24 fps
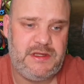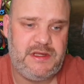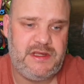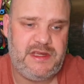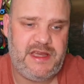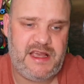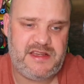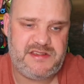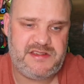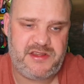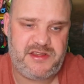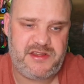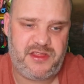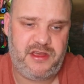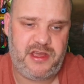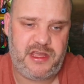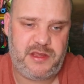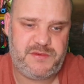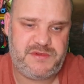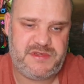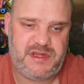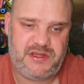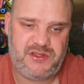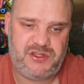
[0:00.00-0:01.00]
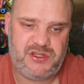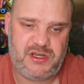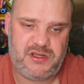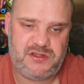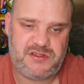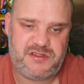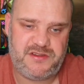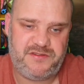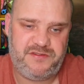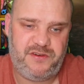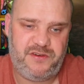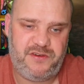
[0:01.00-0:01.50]
has a 30% chance
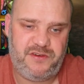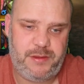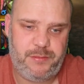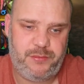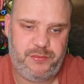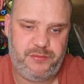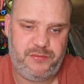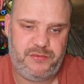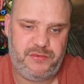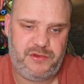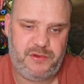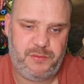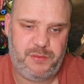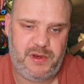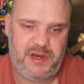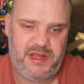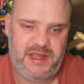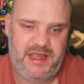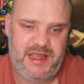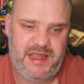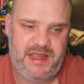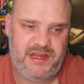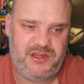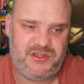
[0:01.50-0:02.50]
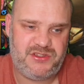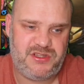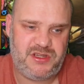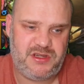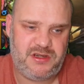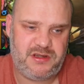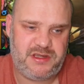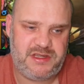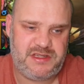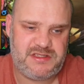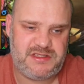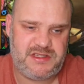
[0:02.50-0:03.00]
to fully deplete each
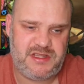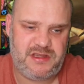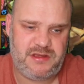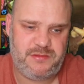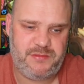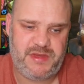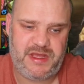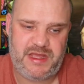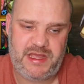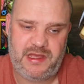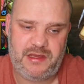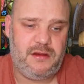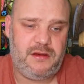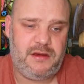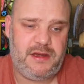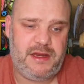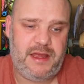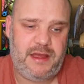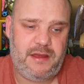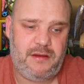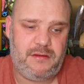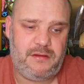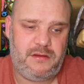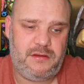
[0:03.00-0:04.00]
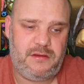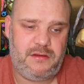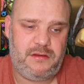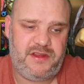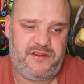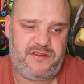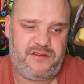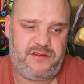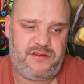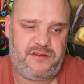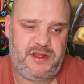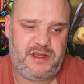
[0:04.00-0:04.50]
target's turn meter. Now, this
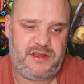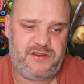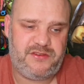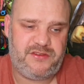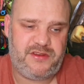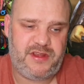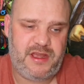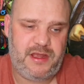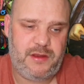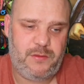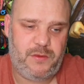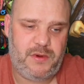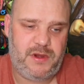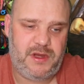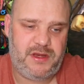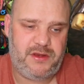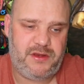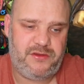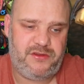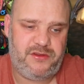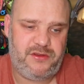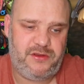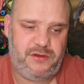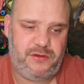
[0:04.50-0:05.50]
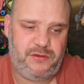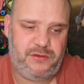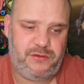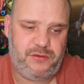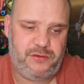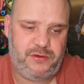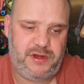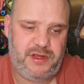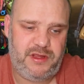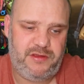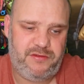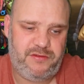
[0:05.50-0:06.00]
does take 1, 2,
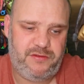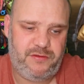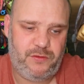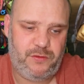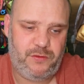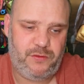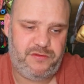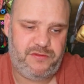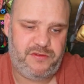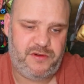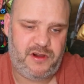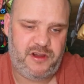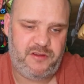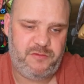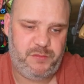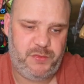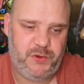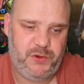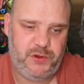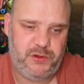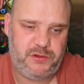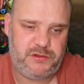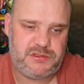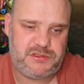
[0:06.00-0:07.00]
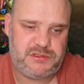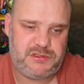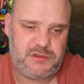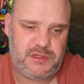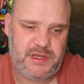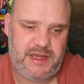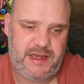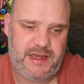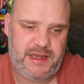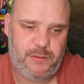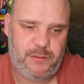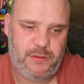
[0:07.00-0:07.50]
3, 4, 5 books.
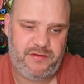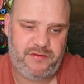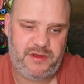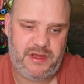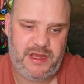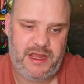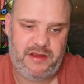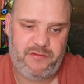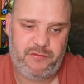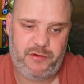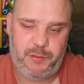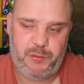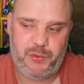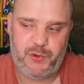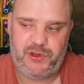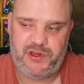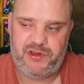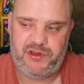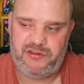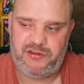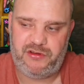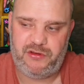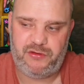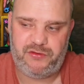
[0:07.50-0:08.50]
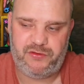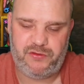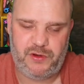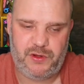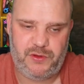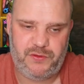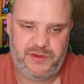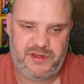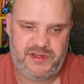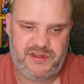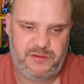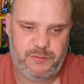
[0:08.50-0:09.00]
However, every book is useful
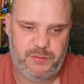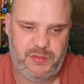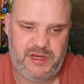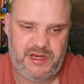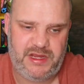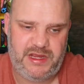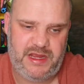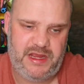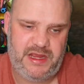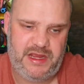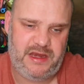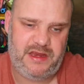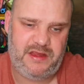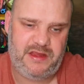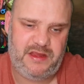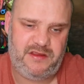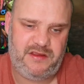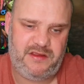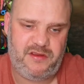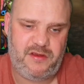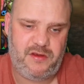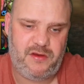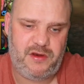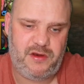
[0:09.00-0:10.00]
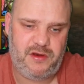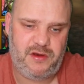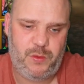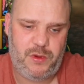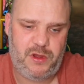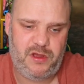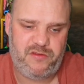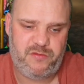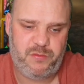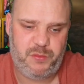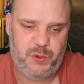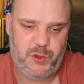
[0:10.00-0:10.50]
on this ability, and he's certainly
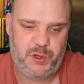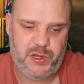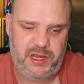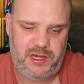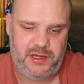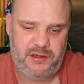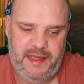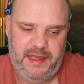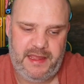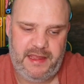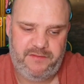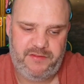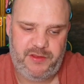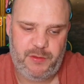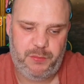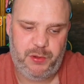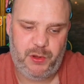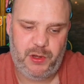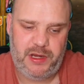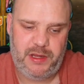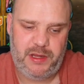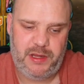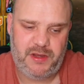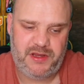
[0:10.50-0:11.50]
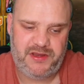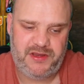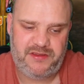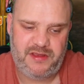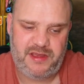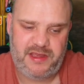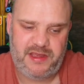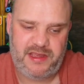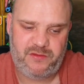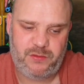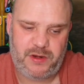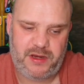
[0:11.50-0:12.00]
worth booking. If you pull him, I'd
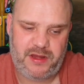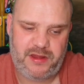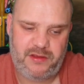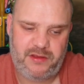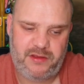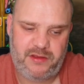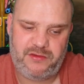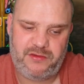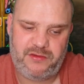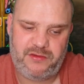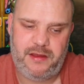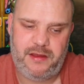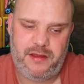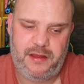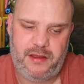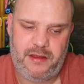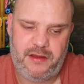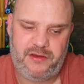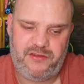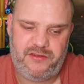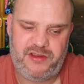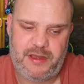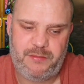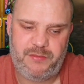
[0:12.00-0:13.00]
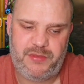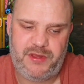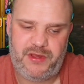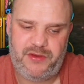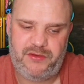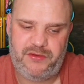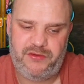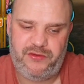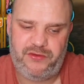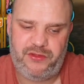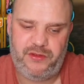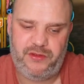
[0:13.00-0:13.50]
say he's one of those
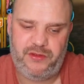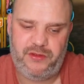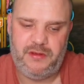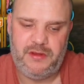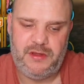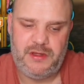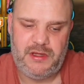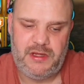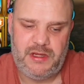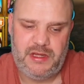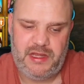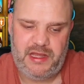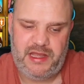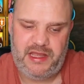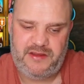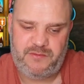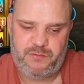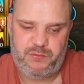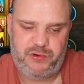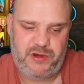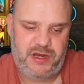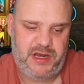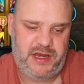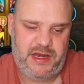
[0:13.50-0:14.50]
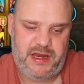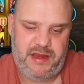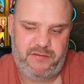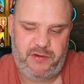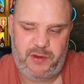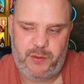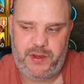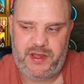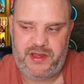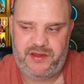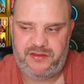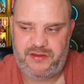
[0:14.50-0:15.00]
champions that he's brilliant
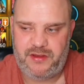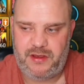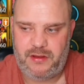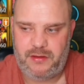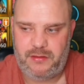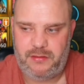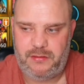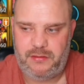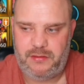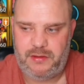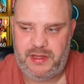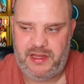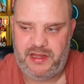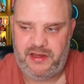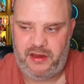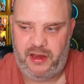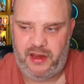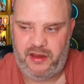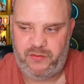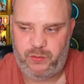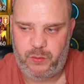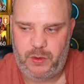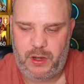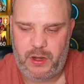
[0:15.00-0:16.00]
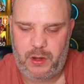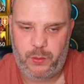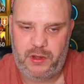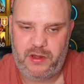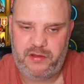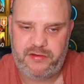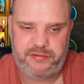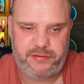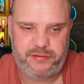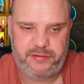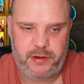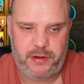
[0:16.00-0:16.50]
everywhere, so he's well worth
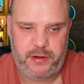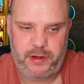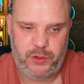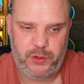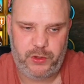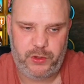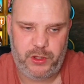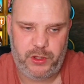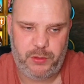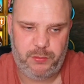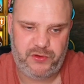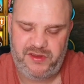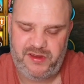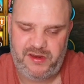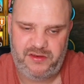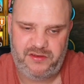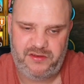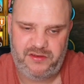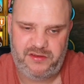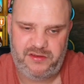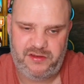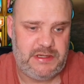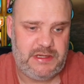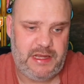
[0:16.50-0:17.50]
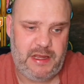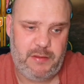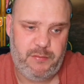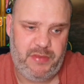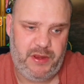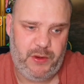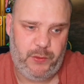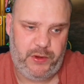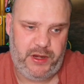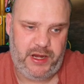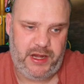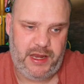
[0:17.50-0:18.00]
throwing all your books into and
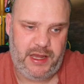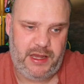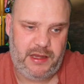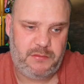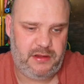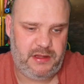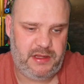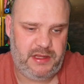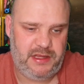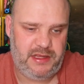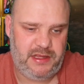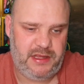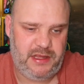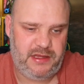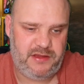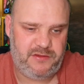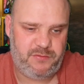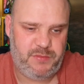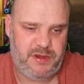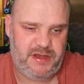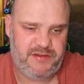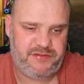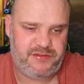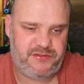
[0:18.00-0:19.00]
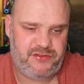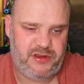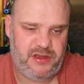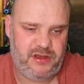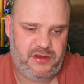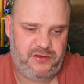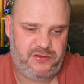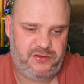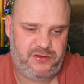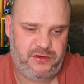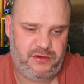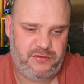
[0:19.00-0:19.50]
building up. His buff
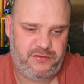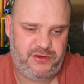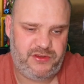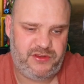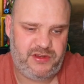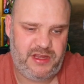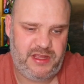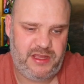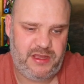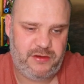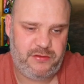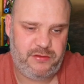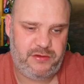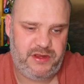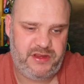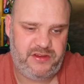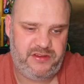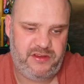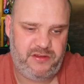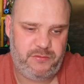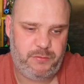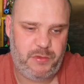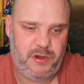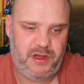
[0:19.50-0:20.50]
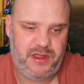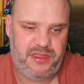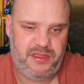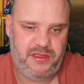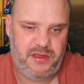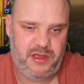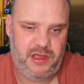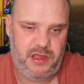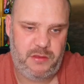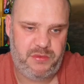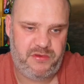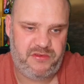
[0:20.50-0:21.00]
chance obviously increases by
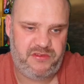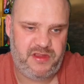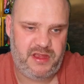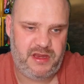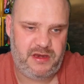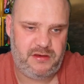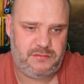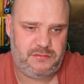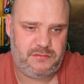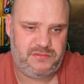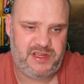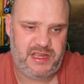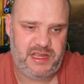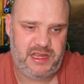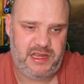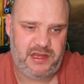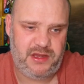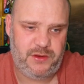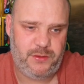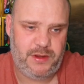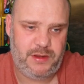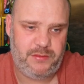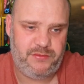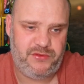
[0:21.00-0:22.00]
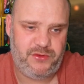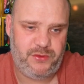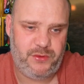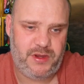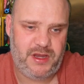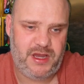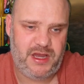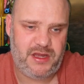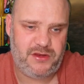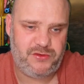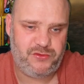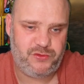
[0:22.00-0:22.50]
30%, taking you up to
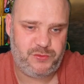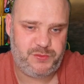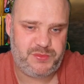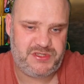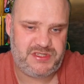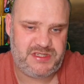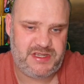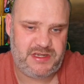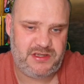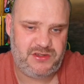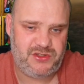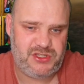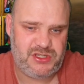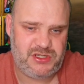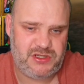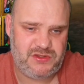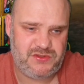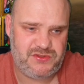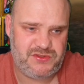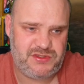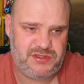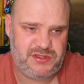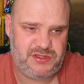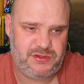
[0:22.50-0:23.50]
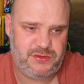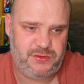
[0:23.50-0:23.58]
100% chance to